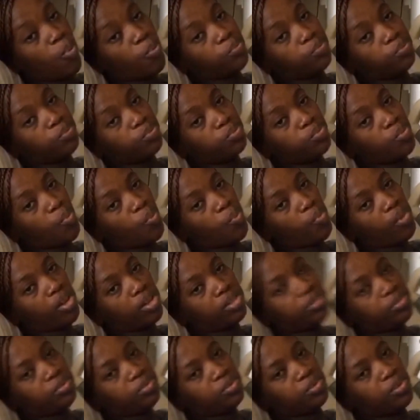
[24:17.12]
and J Junior,
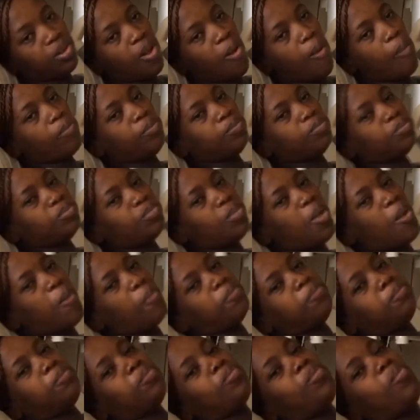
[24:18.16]
and then I will catch E
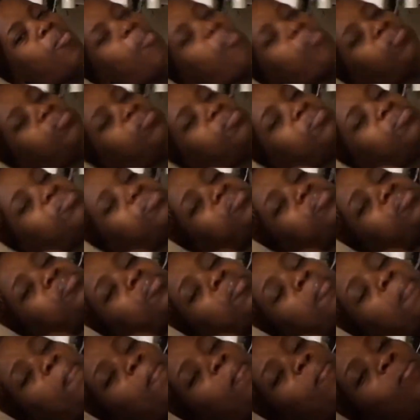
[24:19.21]
and J, because I know E and J
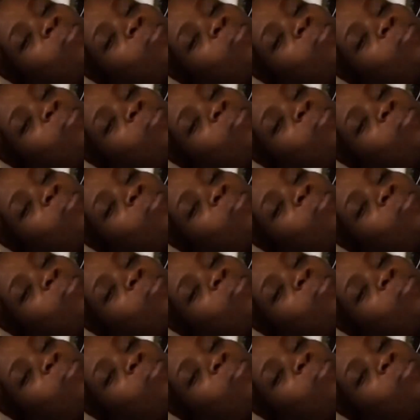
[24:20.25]
will